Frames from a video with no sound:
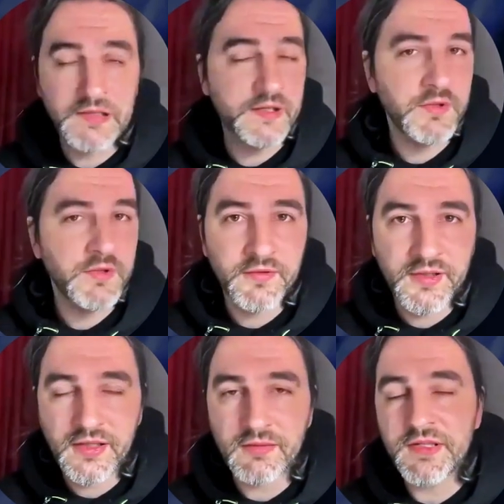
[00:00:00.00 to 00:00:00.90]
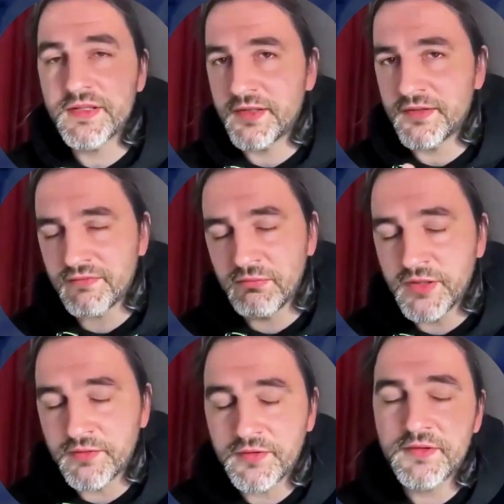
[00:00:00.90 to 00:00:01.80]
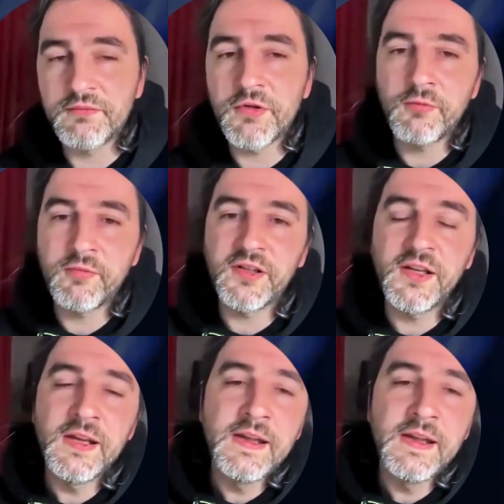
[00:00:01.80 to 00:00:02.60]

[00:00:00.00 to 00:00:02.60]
let me know in the comments. This will be on YouTube, hopefully.